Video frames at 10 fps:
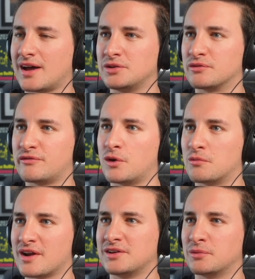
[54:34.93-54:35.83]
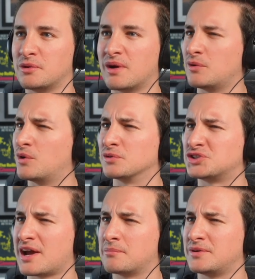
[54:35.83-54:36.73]
and you're a former NWA World
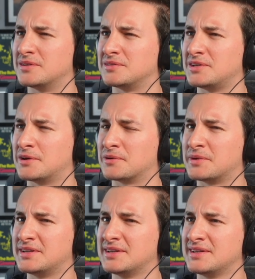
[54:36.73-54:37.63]
Champion. You know what I mean?